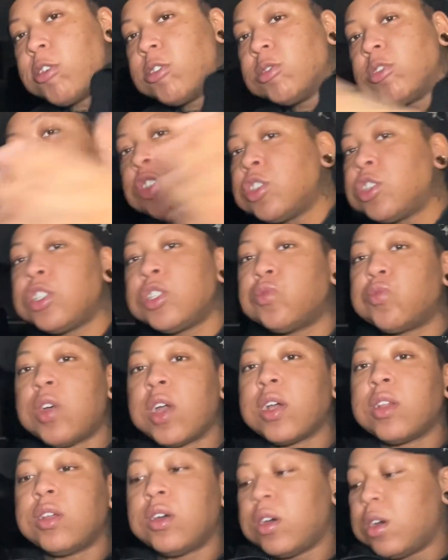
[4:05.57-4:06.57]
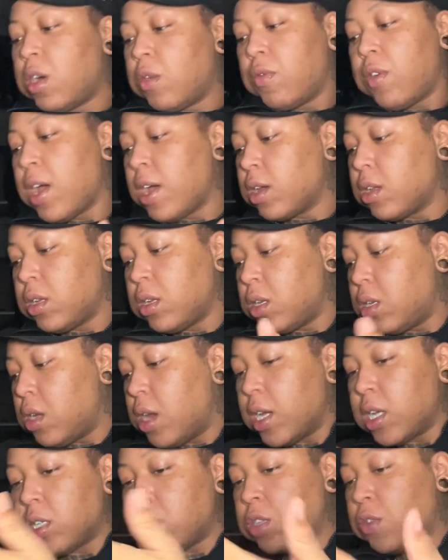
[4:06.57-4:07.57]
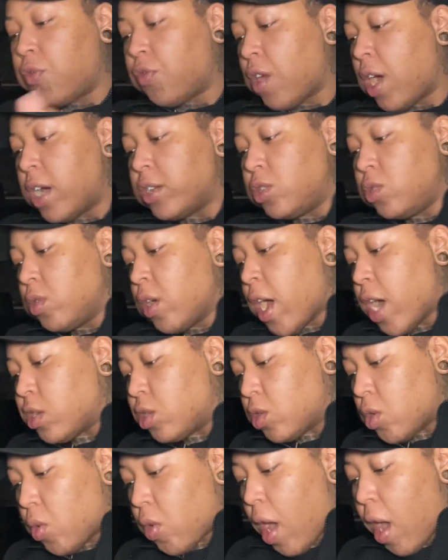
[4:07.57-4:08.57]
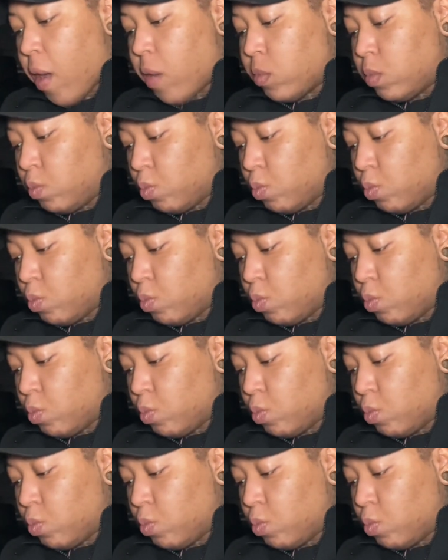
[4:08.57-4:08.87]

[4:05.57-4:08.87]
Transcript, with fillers: This is just regular, a regular nuggets and fries. You guys know that.